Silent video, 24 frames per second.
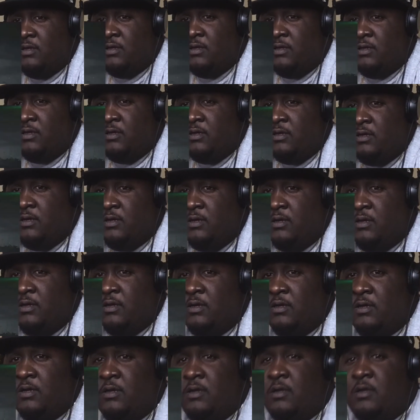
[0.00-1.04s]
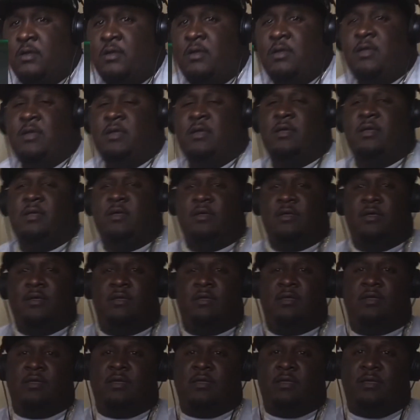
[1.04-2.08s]

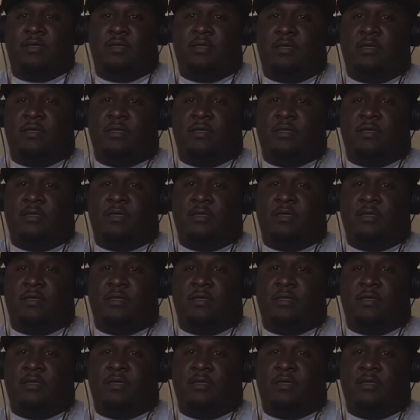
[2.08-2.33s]
[no speech]